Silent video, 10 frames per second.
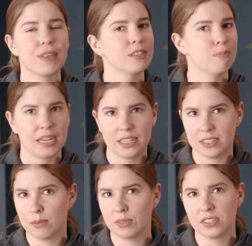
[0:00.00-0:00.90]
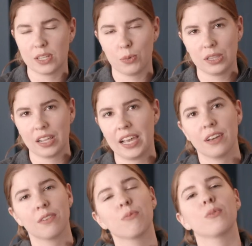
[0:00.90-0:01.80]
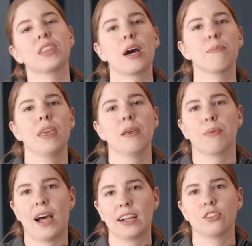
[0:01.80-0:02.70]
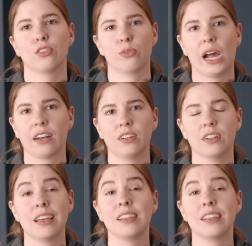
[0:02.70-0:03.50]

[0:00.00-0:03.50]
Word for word: as many times as they would like without being blocked or throttled,